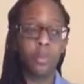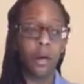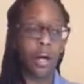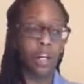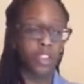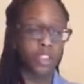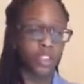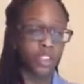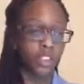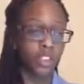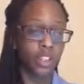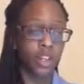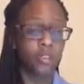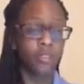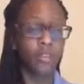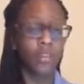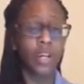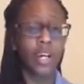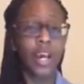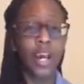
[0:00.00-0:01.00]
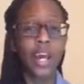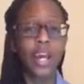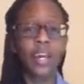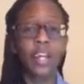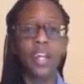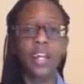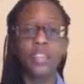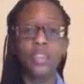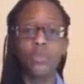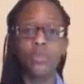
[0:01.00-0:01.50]
abolishing slavery,
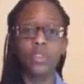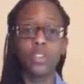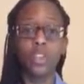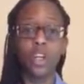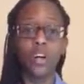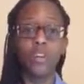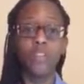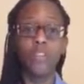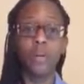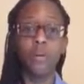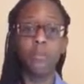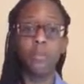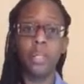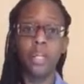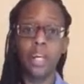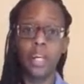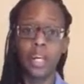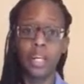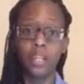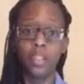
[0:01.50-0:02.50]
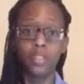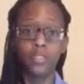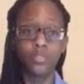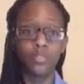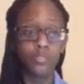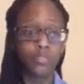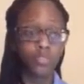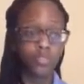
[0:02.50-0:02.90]
and as a result they began